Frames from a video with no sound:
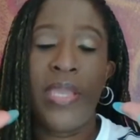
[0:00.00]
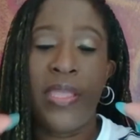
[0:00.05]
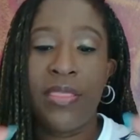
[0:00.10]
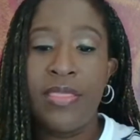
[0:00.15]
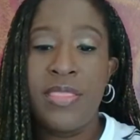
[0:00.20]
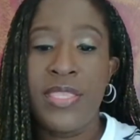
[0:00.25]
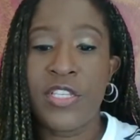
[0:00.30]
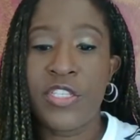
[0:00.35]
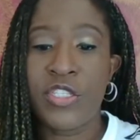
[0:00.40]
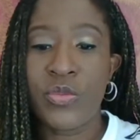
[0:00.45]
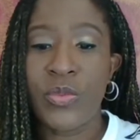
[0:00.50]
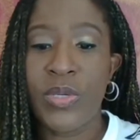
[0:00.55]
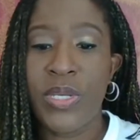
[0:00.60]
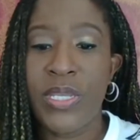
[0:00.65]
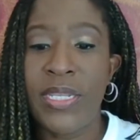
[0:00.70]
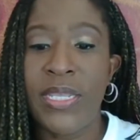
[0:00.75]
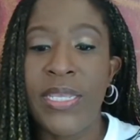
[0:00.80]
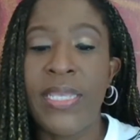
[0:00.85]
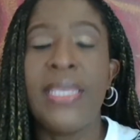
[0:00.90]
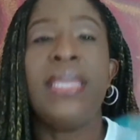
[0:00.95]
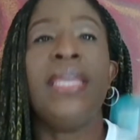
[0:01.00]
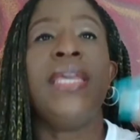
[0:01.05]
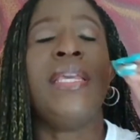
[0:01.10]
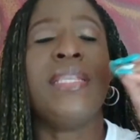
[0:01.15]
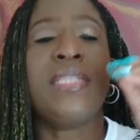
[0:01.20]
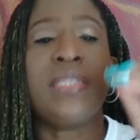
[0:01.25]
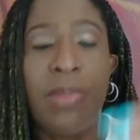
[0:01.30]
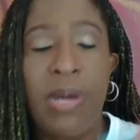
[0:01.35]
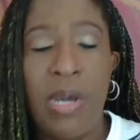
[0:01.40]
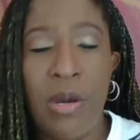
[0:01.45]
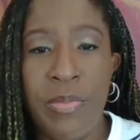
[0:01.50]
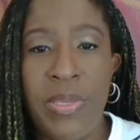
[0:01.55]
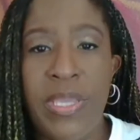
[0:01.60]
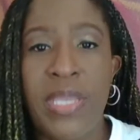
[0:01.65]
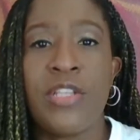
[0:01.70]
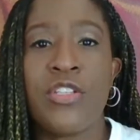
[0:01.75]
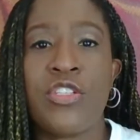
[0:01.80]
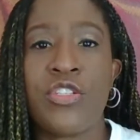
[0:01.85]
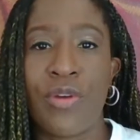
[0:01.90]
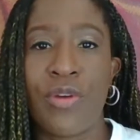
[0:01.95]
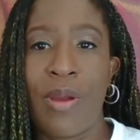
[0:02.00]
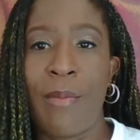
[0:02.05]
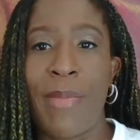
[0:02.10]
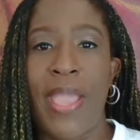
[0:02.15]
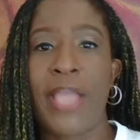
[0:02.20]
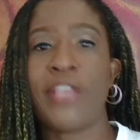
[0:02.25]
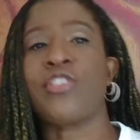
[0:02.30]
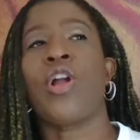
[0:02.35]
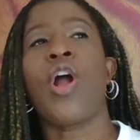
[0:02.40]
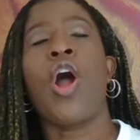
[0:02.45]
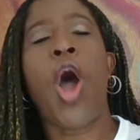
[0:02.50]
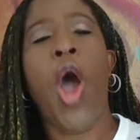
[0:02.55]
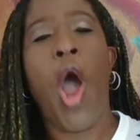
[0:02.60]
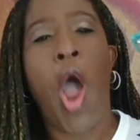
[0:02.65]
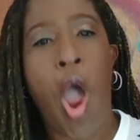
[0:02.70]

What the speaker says: in this one is about being a Scrum Master.